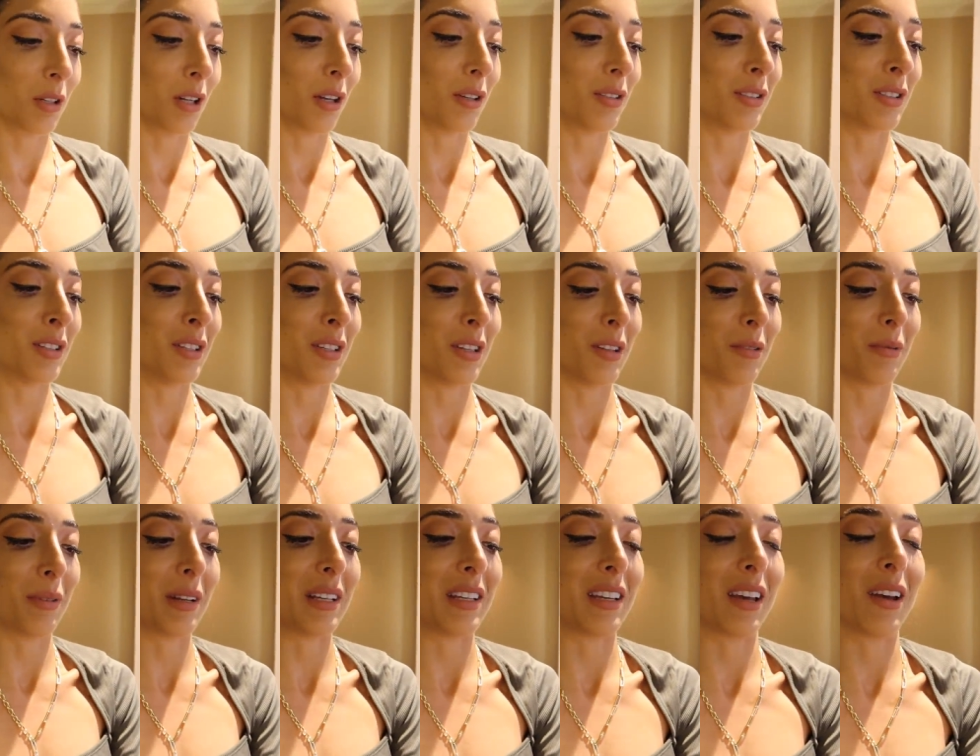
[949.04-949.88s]
close to
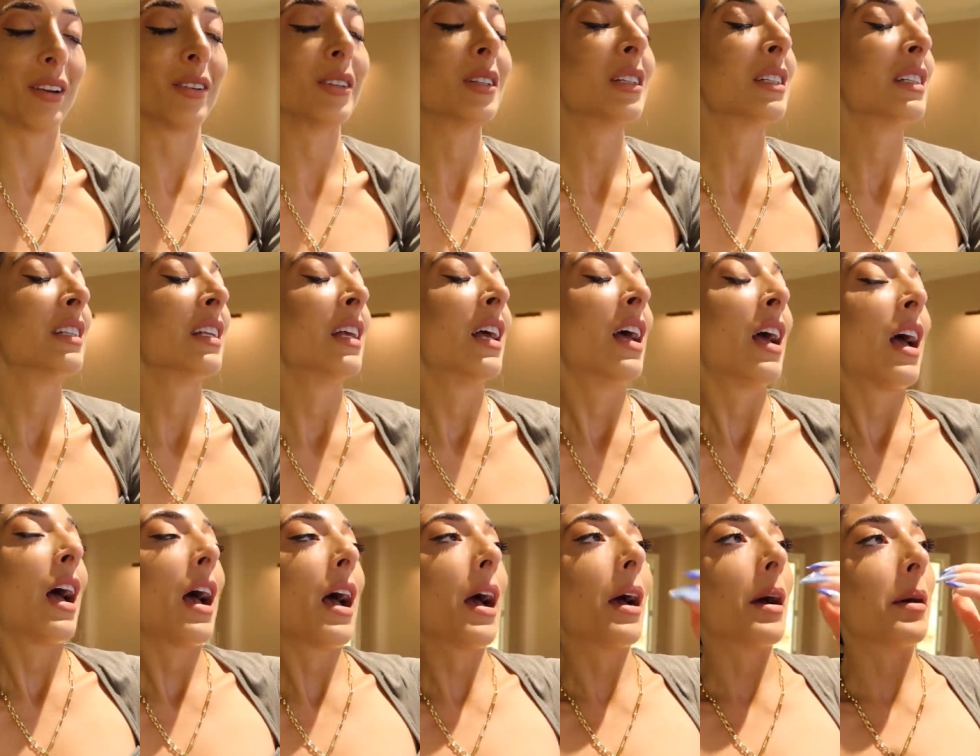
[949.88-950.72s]
the window.
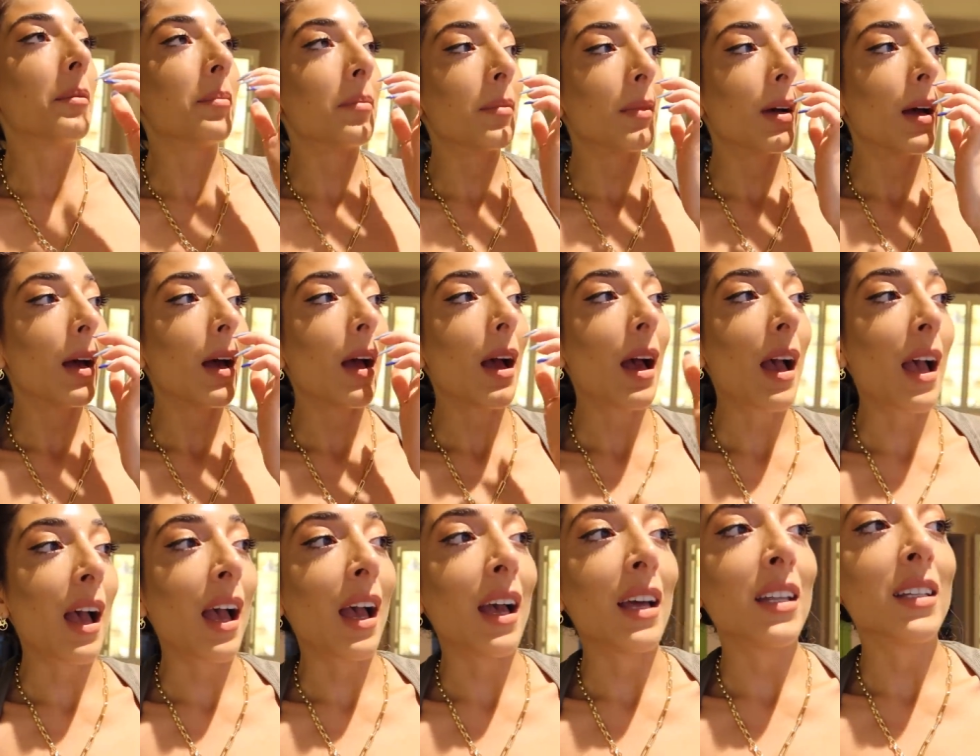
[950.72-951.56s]
Um,
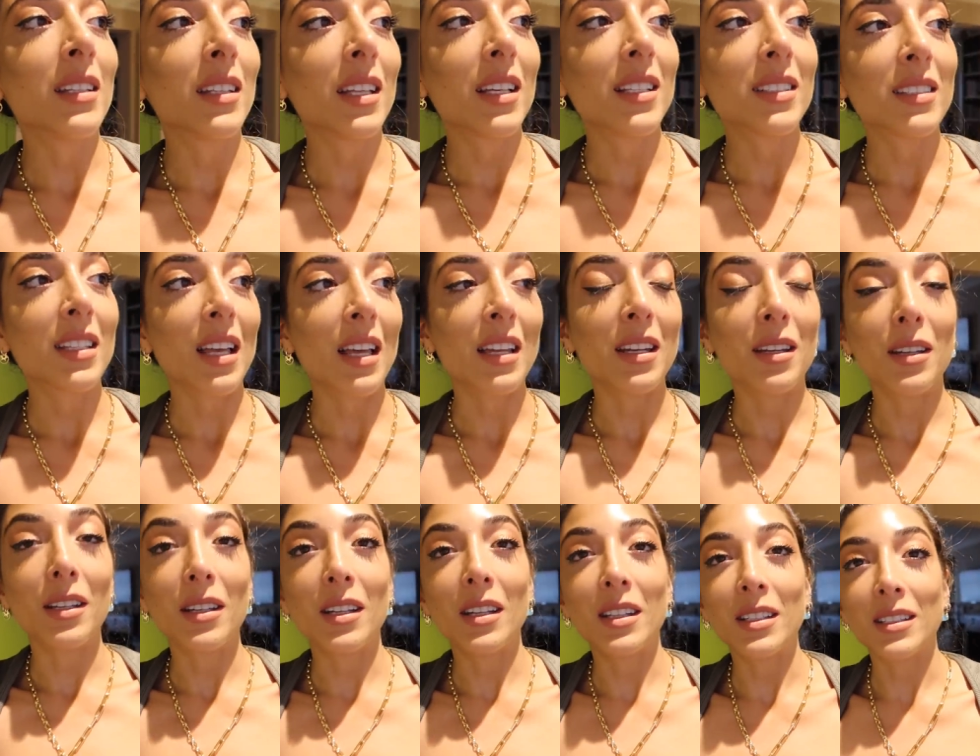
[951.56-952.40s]
and they said
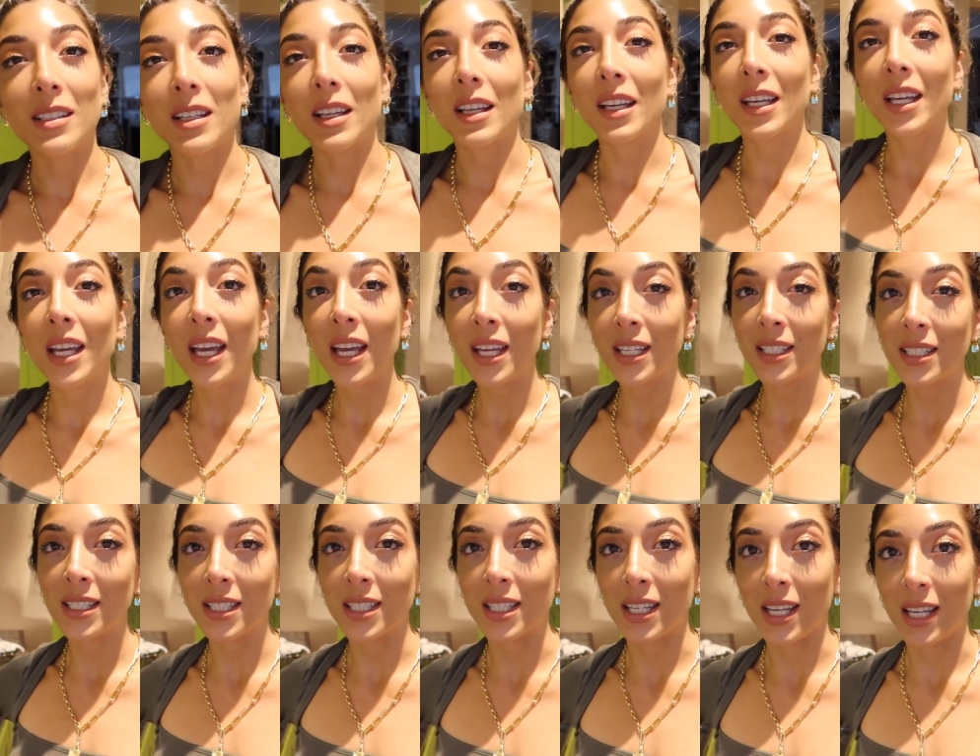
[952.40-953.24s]
it is a
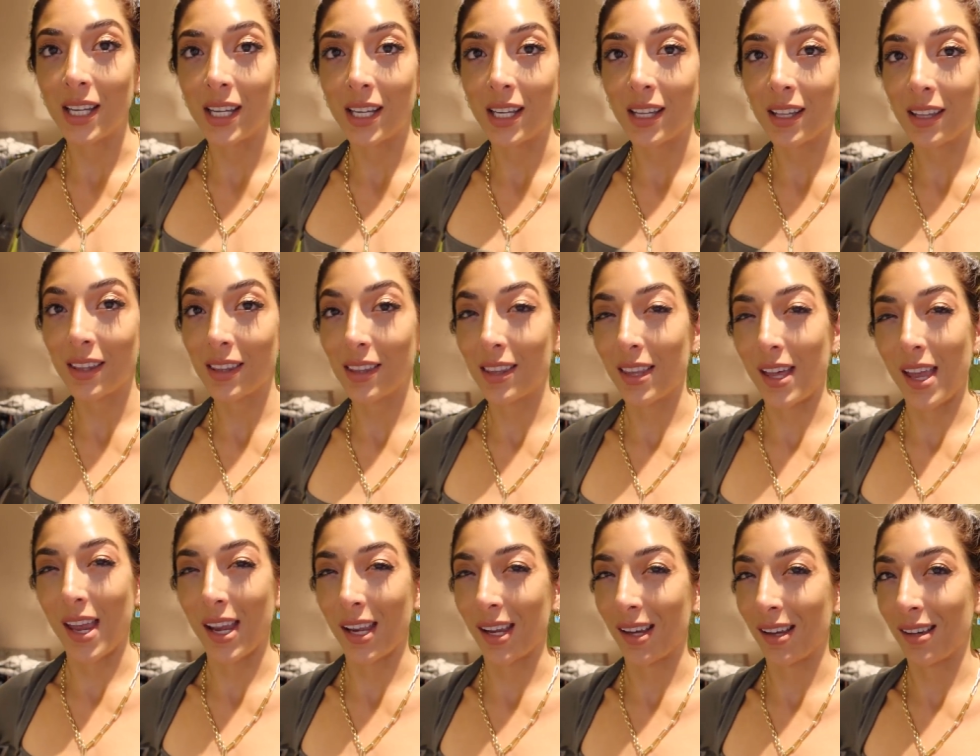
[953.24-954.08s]
kidney
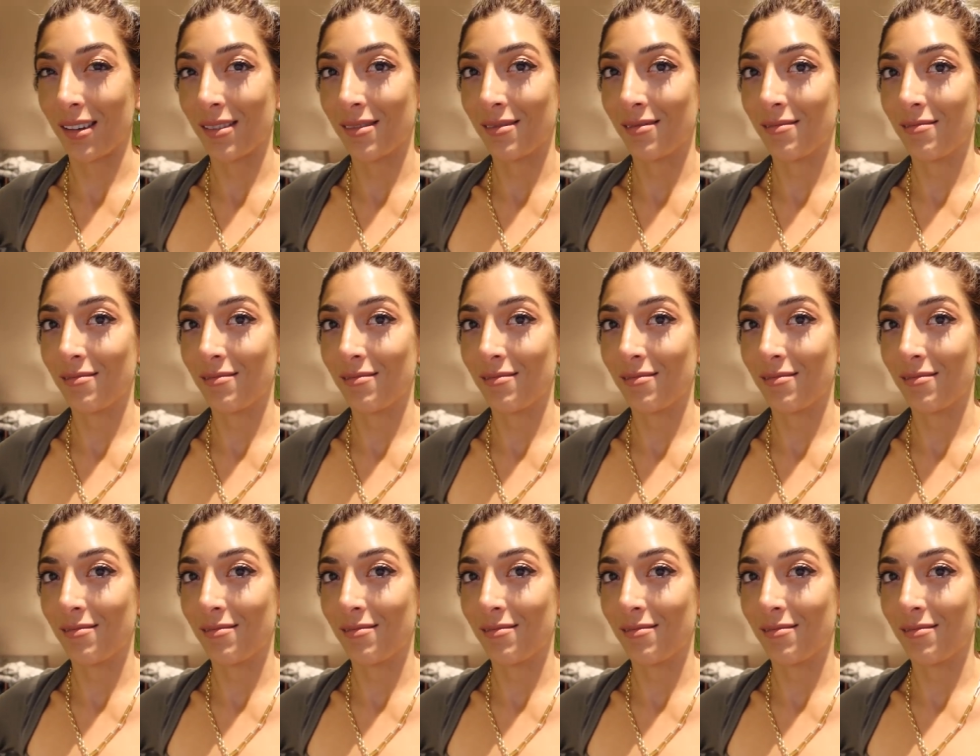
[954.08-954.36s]
thing.